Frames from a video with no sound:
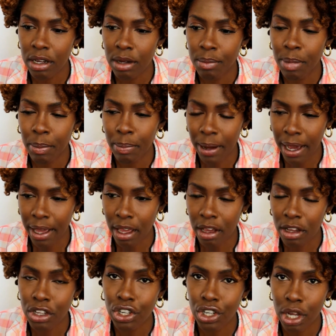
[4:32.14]

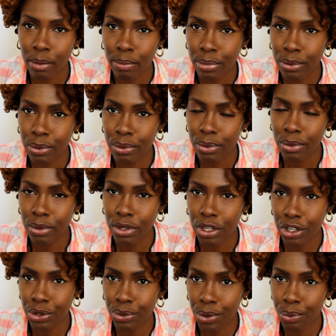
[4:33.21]
papaya shampoo, the
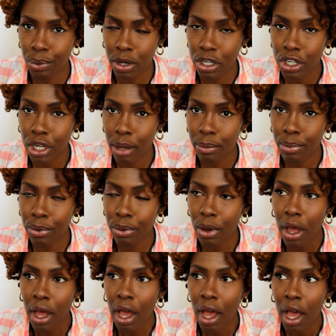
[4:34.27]
2-in-1 shampoo.
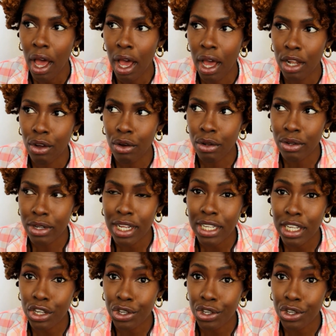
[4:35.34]
And although that's a